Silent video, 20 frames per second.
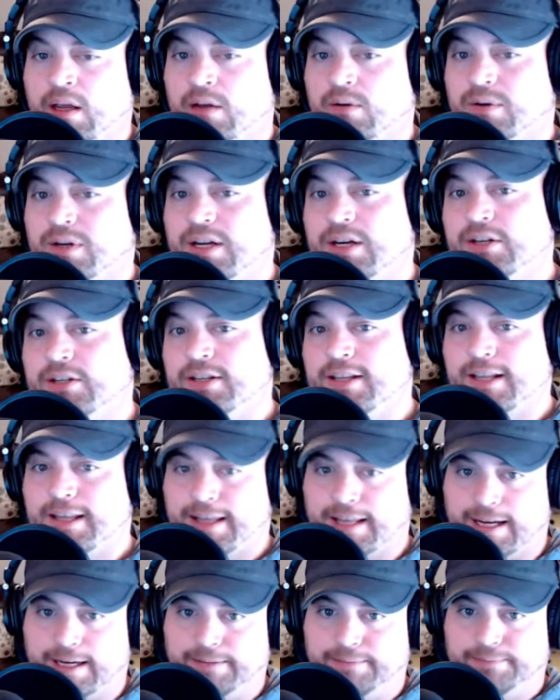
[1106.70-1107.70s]
Well, here's the
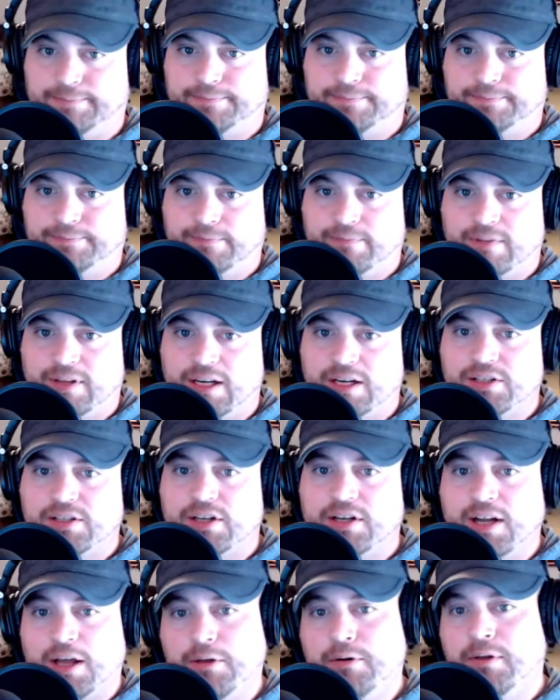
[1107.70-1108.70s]
thing. There's
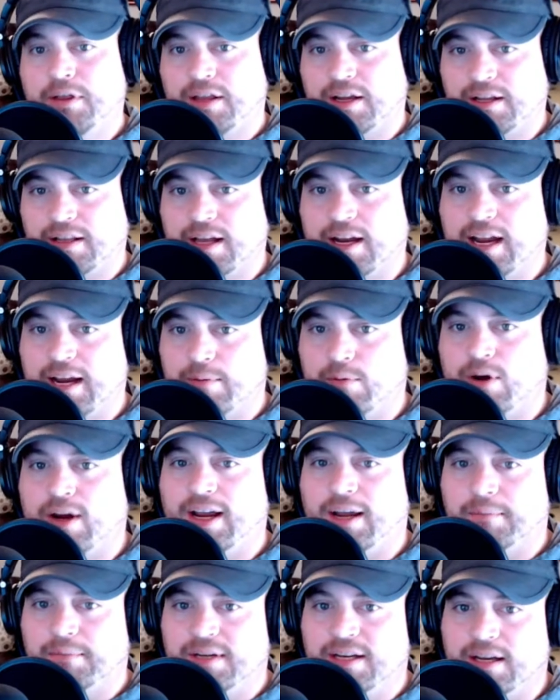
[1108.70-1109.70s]
another thing that
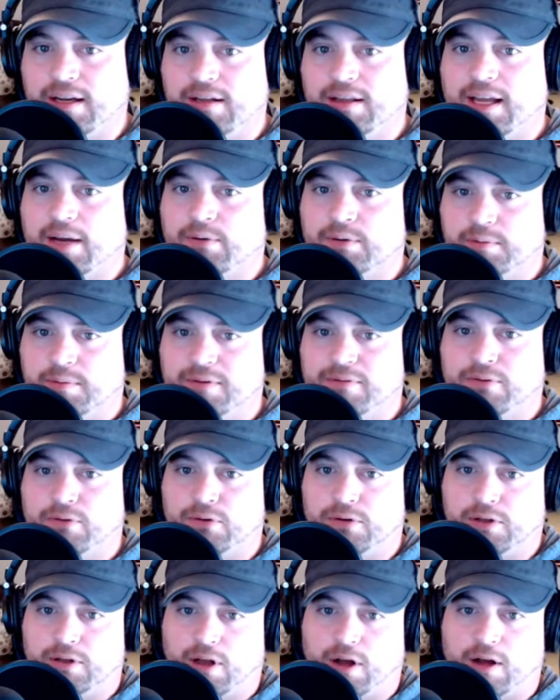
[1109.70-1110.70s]
Abraham did that was
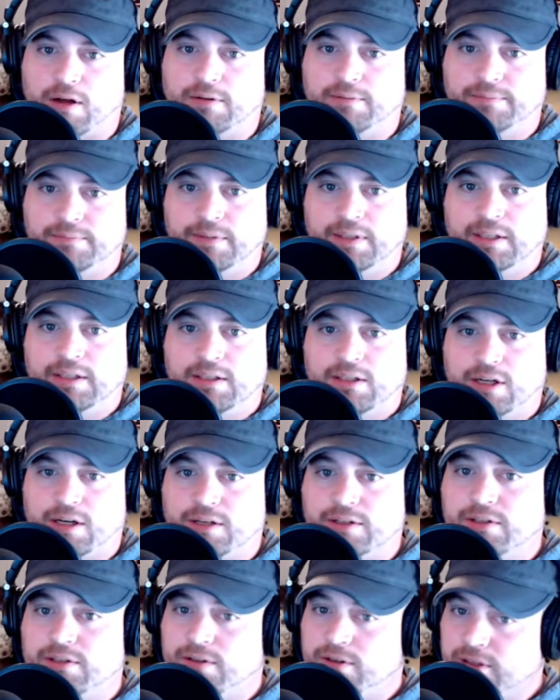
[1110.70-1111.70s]
before the law
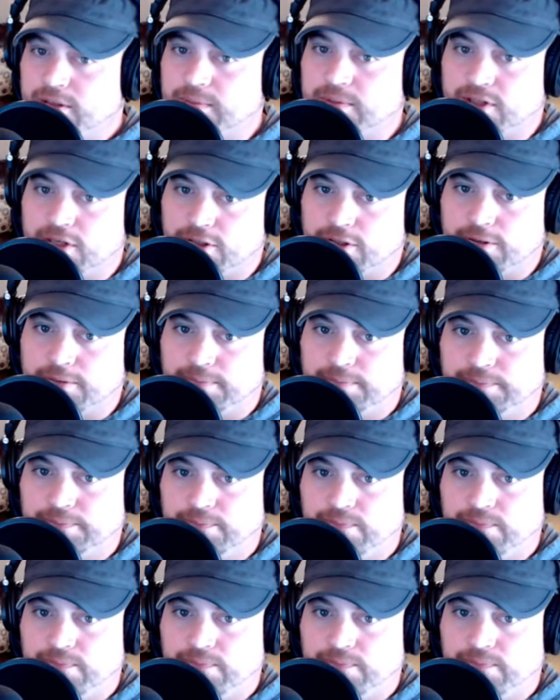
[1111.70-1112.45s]
called circumcision.